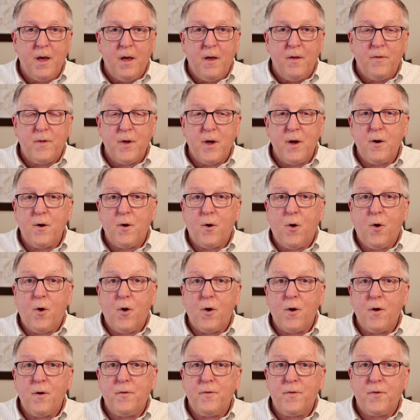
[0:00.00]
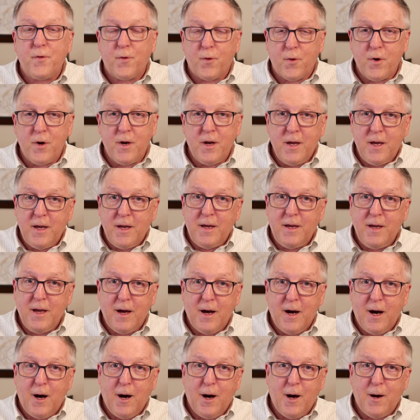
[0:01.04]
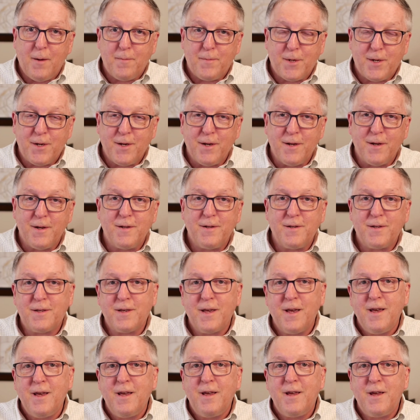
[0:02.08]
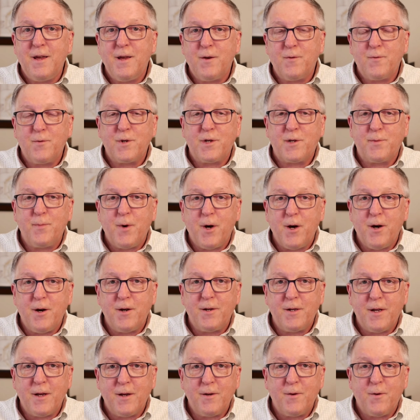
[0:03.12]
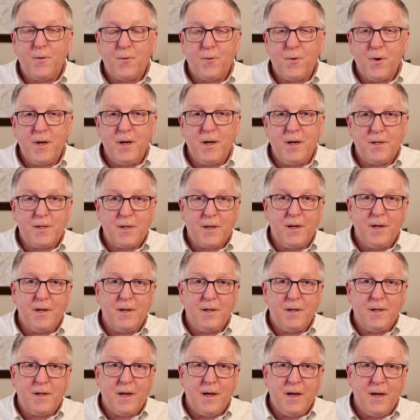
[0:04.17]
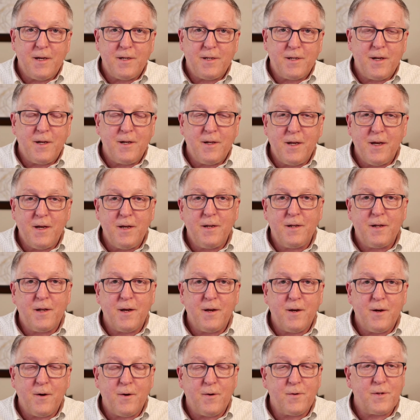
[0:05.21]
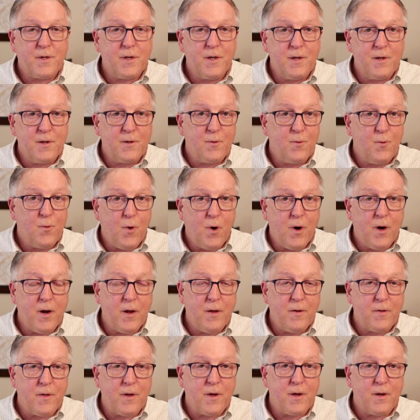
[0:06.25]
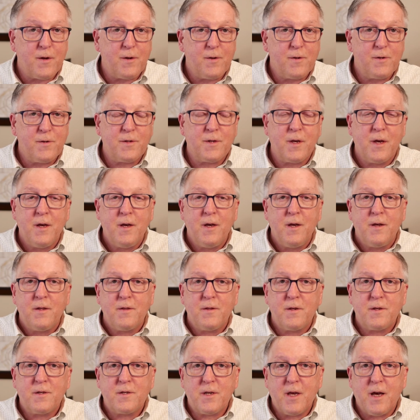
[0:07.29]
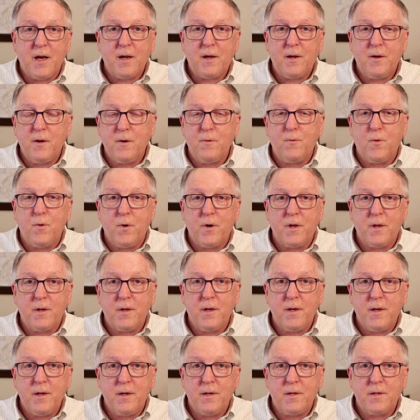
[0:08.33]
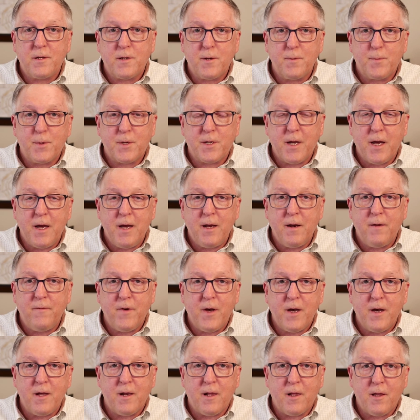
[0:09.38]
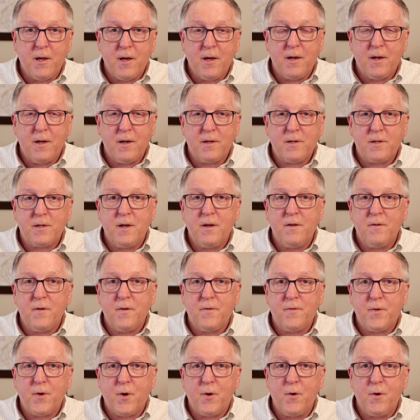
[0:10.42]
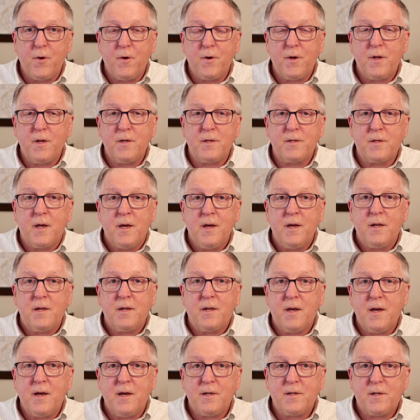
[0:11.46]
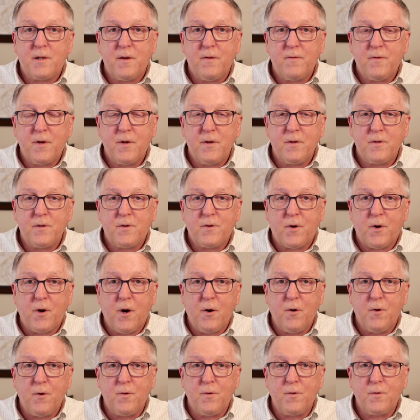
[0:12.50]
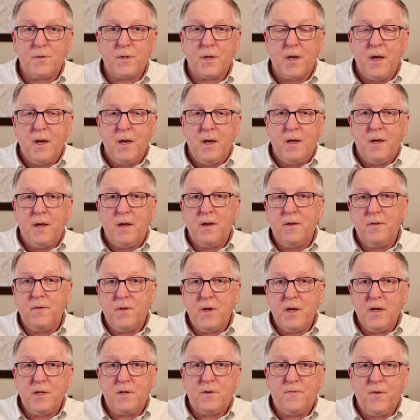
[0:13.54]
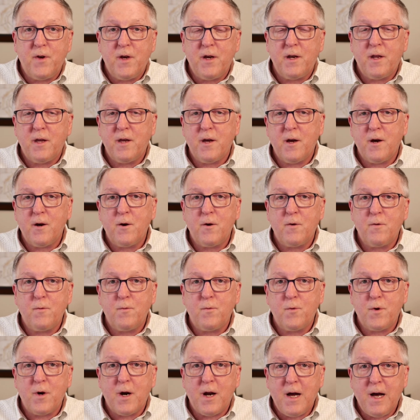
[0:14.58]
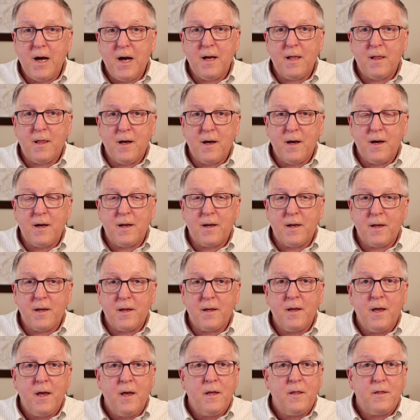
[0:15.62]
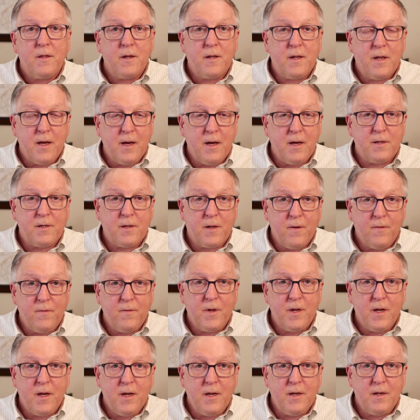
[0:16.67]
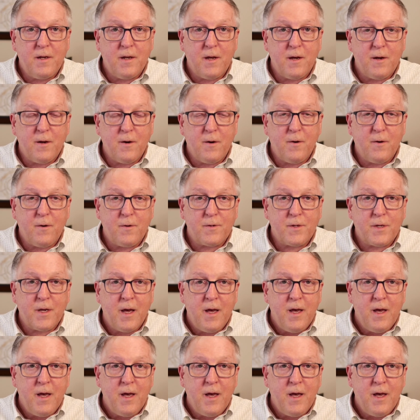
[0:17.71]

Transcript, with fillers: There are three options in responding to risk, and test of details is one of those. The second one is substantive analytics, and the third is test of controls. In this video, we're highlighting the test of details,